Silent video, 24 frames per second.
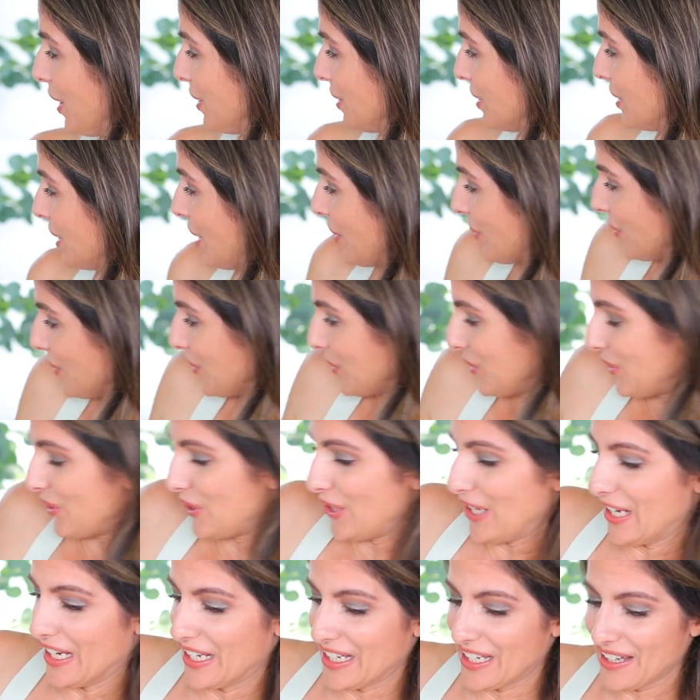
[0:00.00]
another
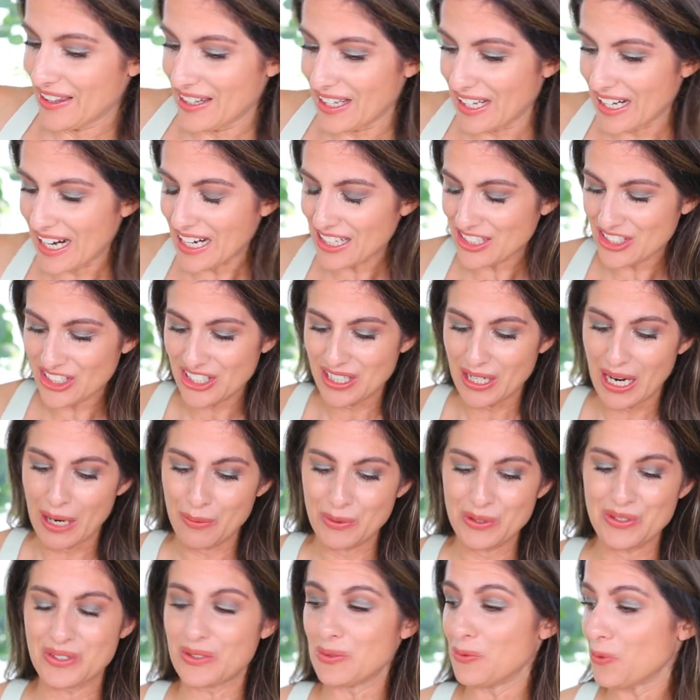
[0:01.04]
thing that actually I
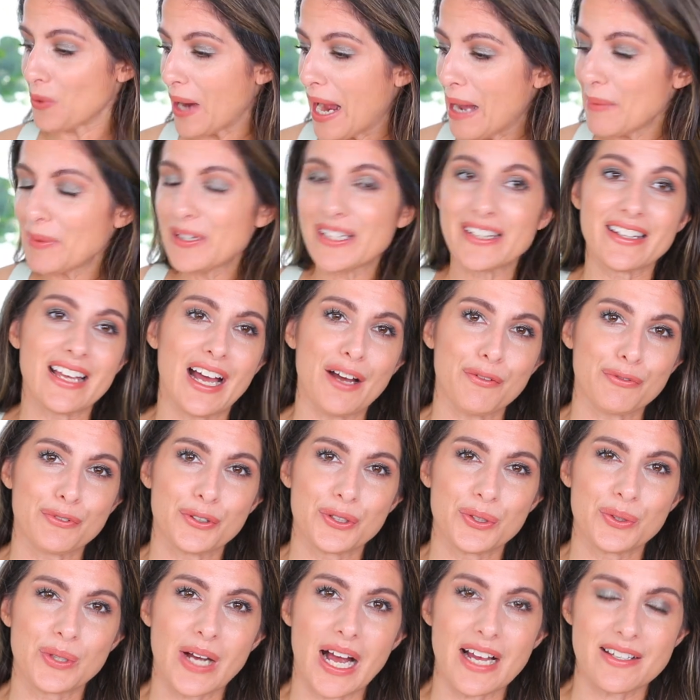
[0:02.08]
was grabbing that for
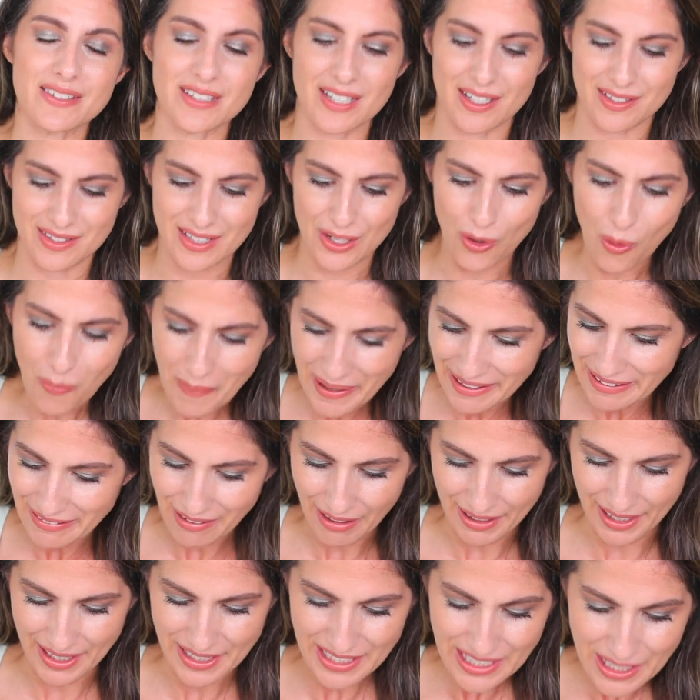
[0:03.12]
you guys and I said oh my
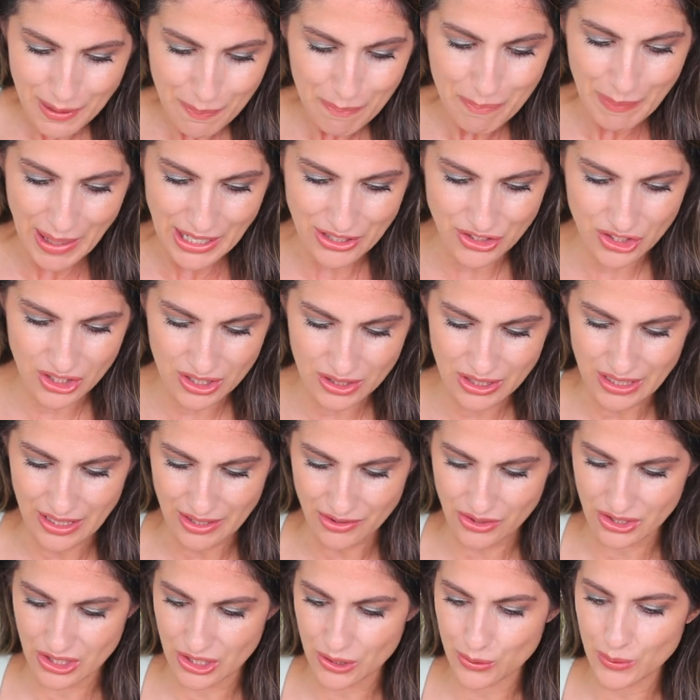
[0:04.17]
god I need to mention
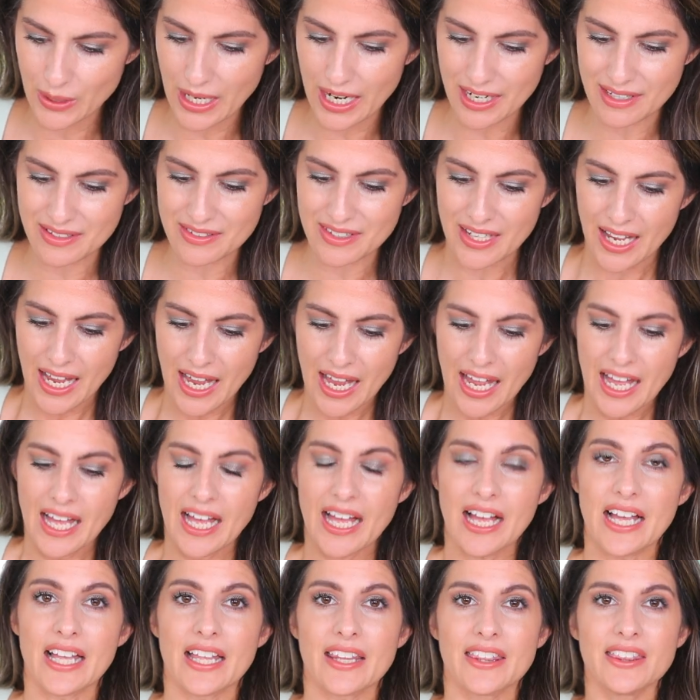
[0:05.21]
this to you guys
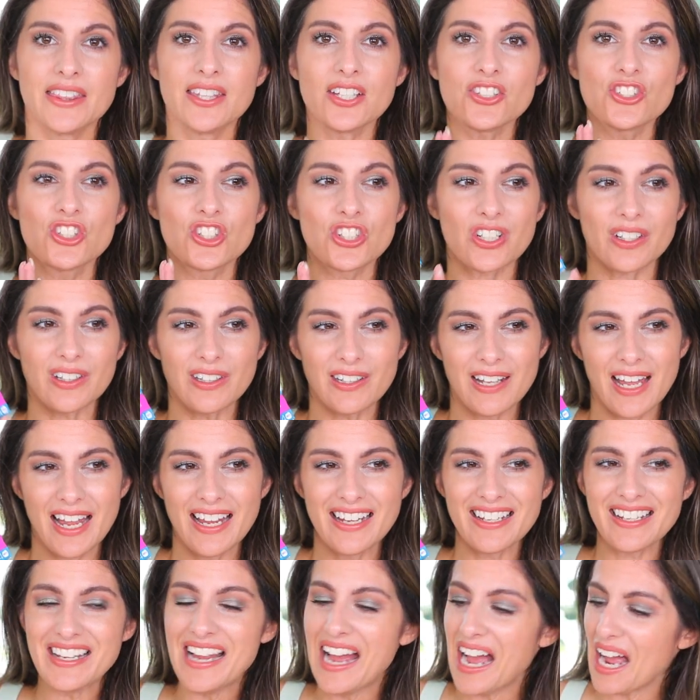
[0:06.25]
the Gillette
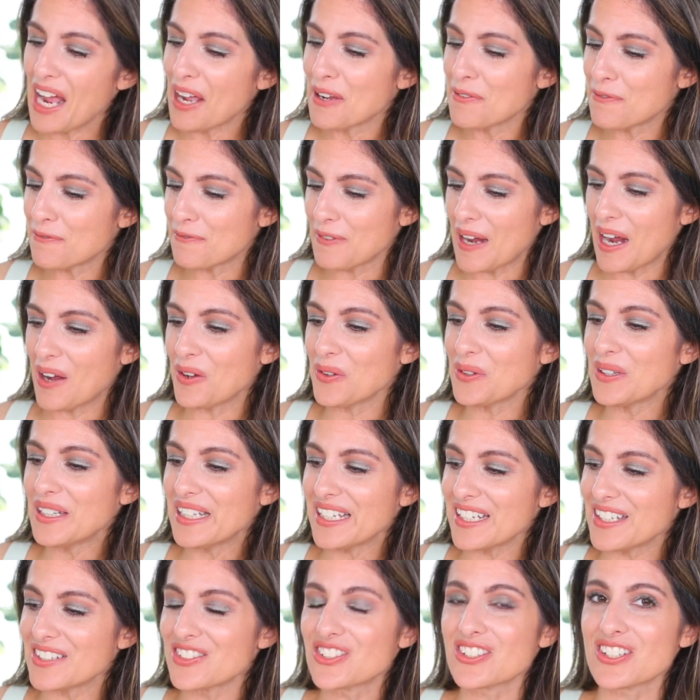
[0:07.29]
I found
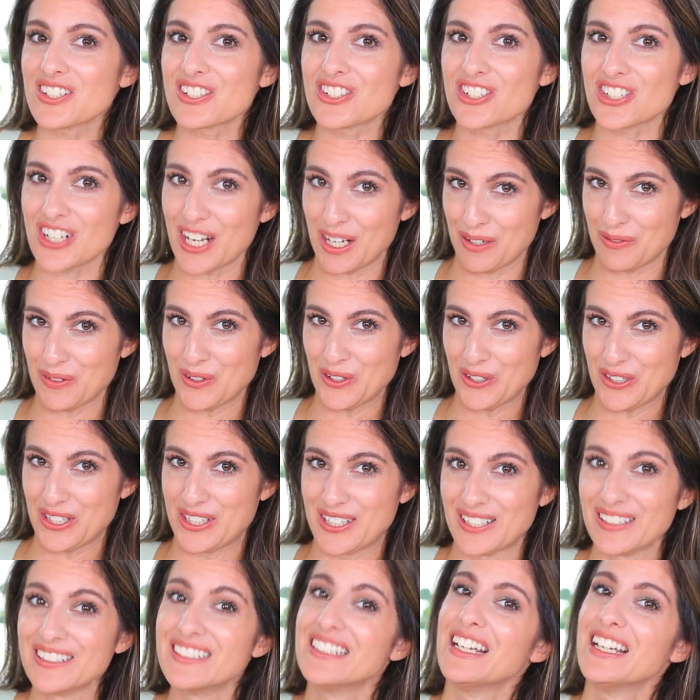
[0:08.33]
these shavers